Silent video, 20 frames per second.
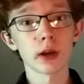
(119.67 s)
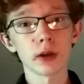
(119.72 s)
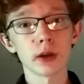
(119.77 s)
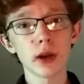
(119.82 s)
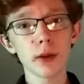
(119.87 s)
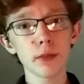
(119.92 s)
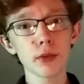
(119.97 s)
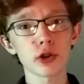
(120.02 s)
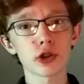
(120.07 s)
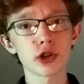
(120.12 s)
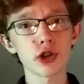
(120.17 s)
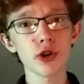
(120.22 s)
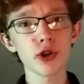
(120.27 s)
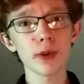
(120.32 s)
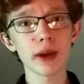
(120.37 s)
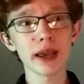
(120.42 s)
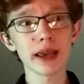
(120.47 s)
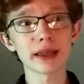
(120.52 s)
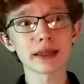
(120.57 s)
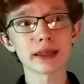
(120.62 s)
Number
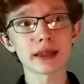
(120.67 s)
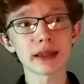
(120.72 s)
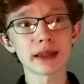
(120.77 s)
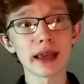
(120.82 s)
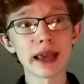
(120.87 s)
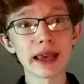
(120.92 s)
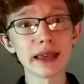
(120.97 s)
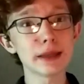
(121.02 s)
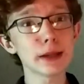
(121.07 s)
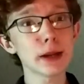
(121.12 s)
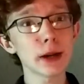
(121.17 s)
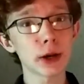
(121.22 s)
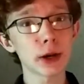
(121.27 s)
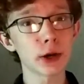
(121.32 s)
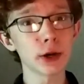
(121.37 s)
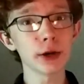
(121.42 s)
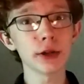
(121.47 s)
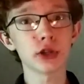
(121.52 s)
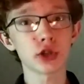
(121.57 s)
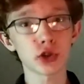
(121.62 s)
2 is it a
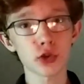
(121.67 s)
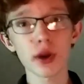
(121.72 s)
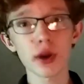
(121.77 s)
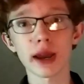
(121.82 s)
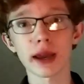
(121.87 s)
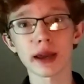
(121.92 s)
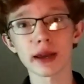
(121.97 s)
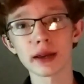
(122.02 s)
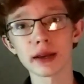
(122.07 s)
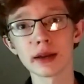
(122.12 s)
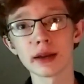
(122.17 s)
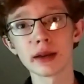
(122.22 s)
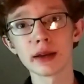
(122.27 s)
good trick?